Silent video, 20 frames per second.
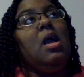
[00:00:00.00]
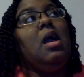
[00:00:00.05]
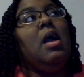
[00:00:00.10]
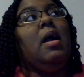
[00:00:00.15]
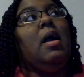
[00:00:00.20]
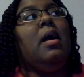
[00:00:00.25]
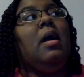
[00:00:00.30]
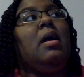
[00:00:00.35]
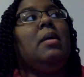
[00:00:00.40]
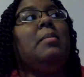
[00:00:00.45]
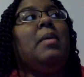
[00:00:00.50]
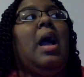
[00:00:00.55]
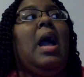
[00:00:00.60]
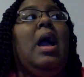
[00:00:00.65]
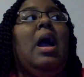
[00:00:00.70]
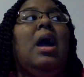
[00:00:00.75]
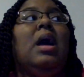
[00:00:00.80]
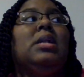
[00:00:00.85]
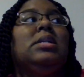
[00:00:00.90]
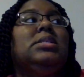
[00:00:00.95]
Um,
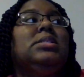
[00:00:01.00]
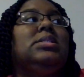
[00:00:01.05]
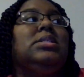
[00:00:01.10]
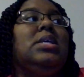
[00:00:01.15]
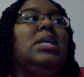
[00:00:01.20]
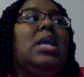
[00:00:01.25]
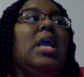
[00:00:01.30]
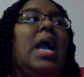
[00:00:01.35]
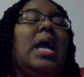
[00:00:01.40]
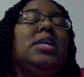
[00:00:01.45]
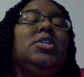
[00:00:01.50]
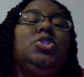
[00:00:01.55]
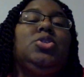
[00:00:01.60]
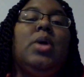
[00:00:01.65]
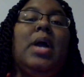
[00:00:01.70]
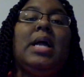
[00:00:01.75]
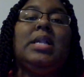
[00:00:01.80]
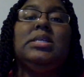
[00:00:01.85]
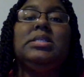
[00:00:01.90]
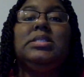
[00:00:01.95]
I honestly, I
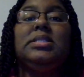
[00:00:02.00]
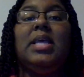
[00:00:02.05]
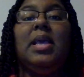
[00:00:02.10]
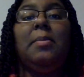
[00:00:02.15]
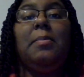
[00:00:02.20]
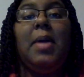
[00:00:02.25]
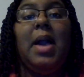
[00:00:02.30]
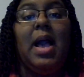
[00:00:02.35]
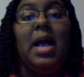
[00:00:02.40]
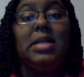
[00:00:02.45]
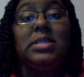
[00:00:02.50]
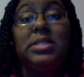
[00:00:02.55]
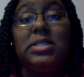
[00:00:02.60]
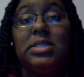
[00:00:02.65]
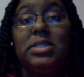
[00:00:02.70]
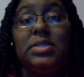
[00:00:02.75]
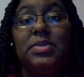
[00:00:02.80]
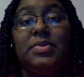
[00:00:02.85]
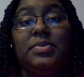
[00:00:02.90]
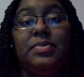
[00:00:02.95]
try to stay
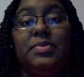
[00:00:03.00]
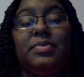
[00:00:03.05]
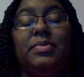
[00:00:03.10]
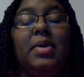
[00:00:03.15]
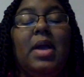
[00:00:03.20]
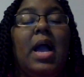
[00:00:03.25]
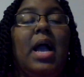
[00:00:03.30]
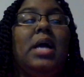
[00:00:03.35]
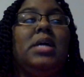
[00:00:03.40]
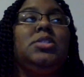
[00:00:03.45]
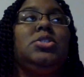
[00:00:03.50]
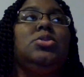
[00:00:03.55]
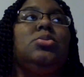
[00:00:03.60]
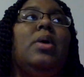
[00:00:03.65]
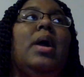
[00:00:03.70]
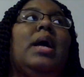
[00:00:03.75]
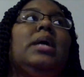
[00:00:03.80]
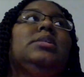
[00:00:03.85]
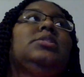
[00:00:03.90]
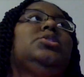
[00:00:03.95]
positive. I
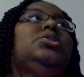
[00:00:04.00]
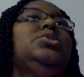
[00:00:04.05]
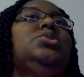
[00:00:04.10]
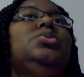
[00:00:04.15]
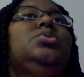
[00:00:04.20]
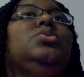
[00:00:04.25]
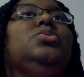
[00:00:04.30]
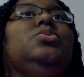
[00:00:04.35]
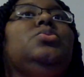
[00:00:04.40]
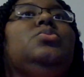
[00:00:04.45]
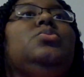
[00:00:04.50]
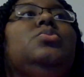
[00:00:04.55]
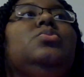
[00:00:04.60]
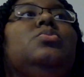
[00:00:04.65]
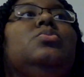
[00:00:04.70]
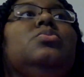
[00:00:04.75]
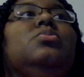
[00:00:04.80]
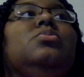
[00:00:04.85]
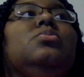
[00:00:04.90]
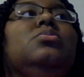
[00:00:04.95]
try
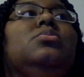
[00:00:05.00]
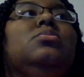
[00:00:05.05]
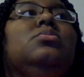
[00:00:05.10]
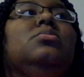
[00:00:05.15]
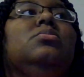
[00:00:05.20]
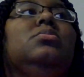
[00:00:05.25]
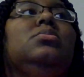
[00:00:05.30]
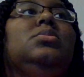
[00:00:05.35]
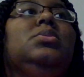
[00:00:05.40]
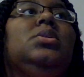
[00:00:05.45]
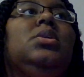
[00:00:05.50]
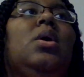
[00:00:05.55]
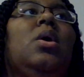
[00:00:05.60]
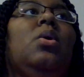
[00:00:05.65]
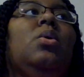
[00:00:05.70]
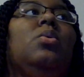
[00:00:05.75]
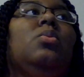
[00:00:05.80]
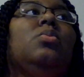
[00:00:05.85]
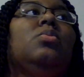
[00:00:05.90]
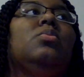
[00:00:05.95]
to, you
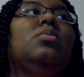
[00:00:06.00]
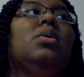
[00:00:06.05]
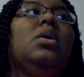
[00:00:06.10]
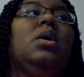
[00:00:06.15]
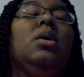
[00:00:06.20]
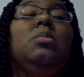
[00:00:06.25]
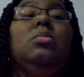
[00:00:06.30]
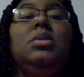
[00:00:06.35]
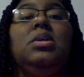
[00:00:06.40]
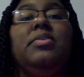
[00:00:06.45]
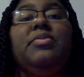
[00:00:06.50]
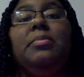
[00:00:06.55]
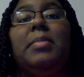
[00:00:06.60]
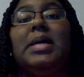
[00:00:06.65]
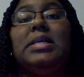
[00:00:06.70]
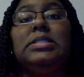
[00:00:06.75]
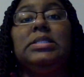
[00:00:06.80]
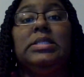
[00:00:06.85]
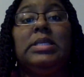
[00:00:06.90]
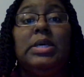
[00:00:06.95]
know, uplift
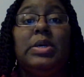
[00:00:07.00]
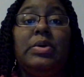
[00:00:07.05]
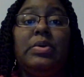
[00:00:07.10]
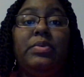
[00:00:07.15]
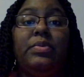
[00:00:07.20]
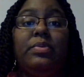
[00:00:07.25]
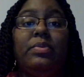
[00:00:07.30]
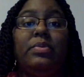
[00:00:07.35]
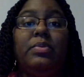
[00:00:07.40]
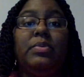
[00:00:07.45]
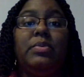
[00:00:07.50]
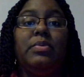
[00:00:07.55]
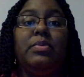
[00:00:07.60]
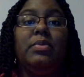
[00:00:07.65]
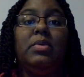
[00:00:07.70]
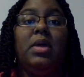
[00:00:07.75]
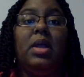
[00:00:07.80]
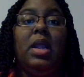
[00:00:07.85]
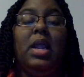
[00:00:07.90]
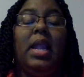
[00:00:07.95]
myself
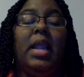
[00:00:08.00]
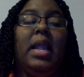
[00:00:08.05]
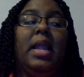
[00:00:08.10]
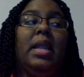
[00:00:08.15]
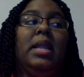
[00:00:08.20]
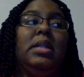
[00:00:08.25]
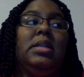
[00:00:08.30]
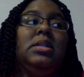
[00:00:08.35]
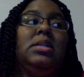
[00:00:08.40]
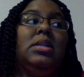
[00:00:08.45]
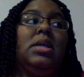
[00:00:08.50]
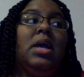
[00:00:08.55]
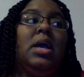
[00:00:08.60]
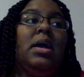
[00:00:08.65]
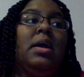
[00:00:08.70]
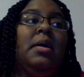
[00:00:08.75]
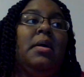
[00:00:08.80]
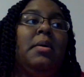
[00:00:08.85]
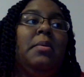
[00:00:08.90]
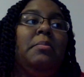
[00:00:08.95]
and
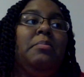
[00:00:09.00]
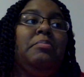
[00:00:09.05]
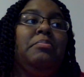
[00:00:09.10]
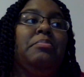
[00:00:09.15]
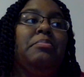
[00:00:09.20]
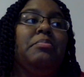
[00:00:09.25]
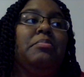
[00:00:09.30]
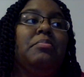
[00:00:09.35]
um,